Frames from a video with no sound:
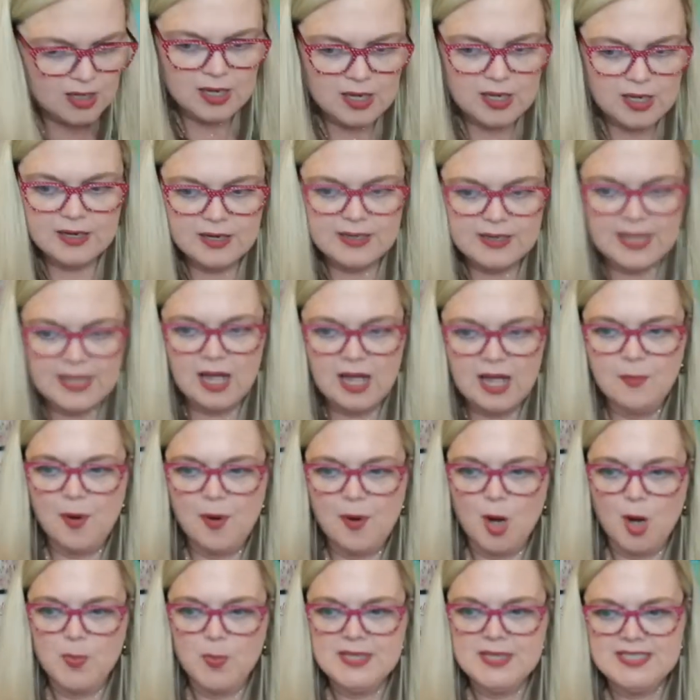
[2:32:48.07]
Now,
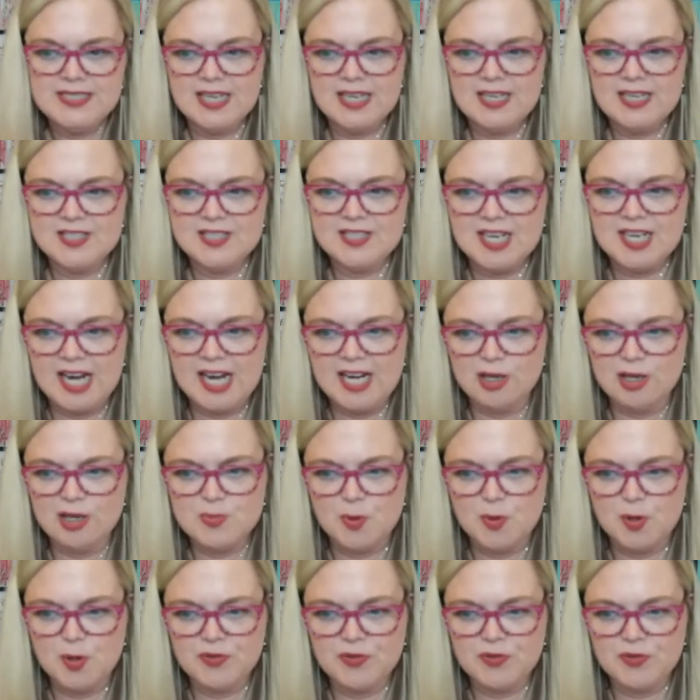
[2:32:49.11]
Barbie said Tiger's
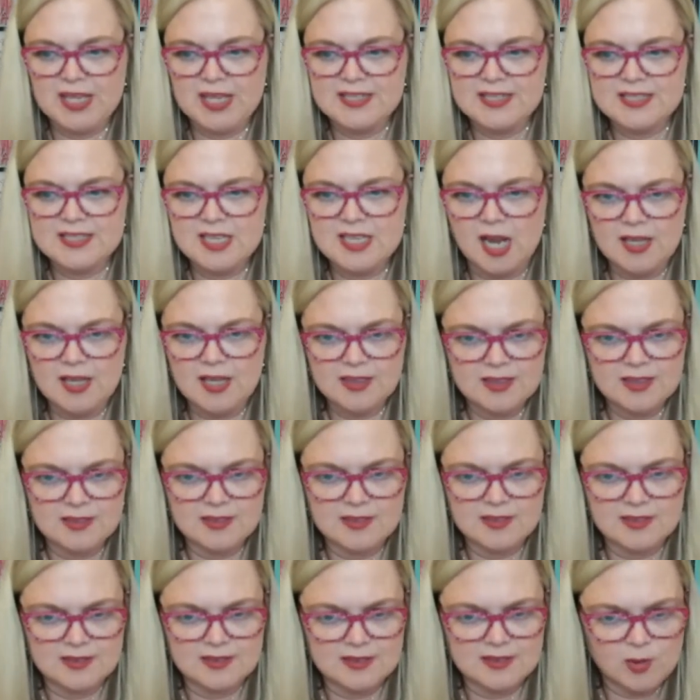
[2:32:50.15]
birthday is not
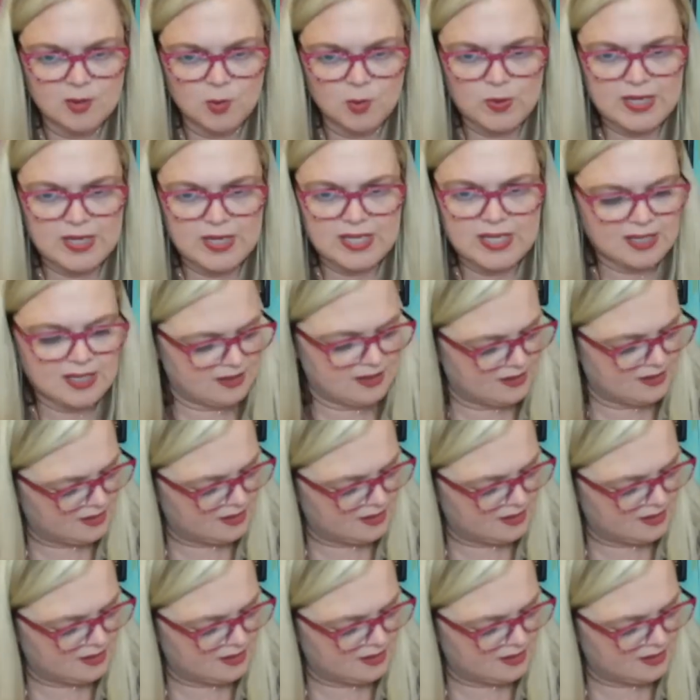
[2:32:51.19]
the weekend.